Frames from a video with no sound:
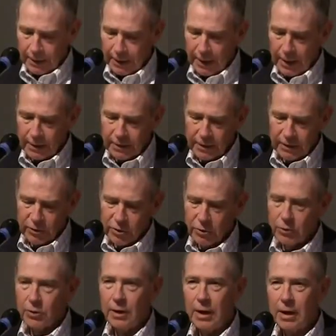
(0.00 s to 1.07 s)
I'm not
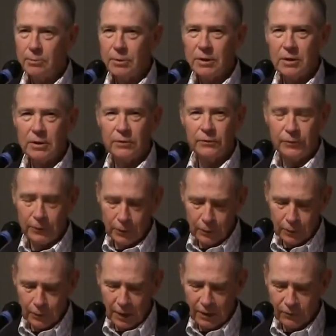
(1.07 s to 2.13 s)
sure how many of
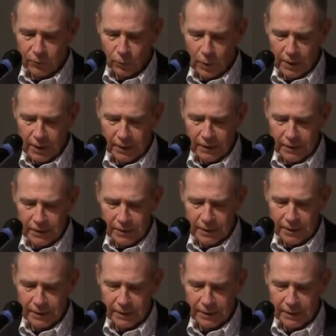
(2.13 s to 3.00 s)
you have read